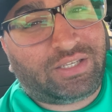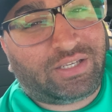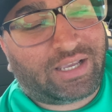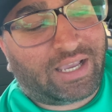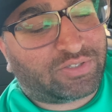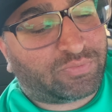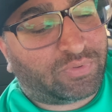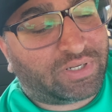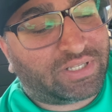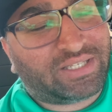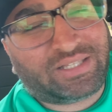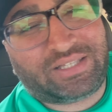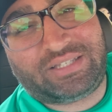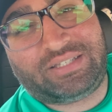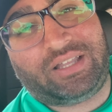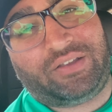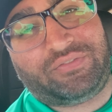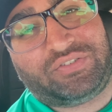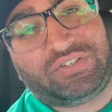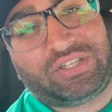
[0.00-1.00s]
You guys want to see the
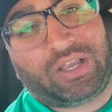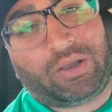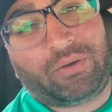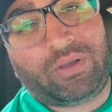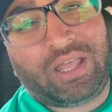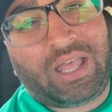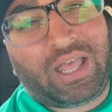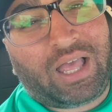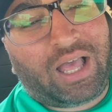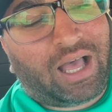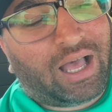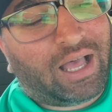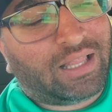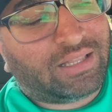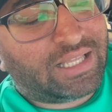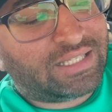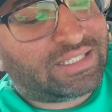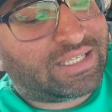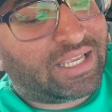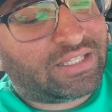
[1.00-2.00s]
stuff. So
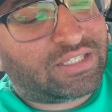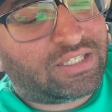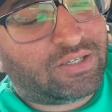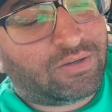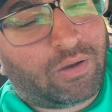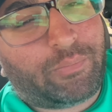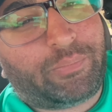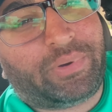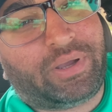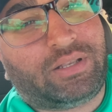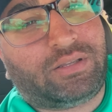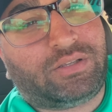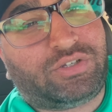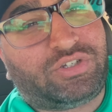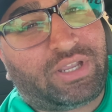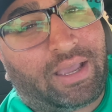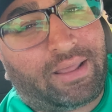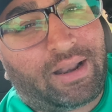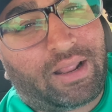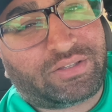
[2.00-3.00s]
let's get to it, but
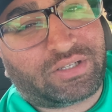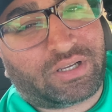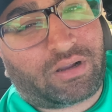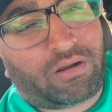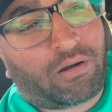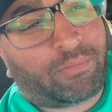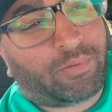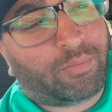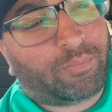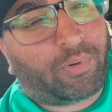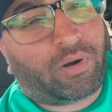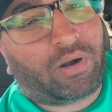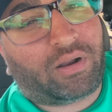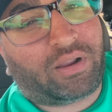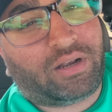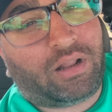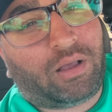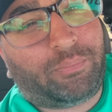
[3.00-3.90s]
shout out to Carbonbargain.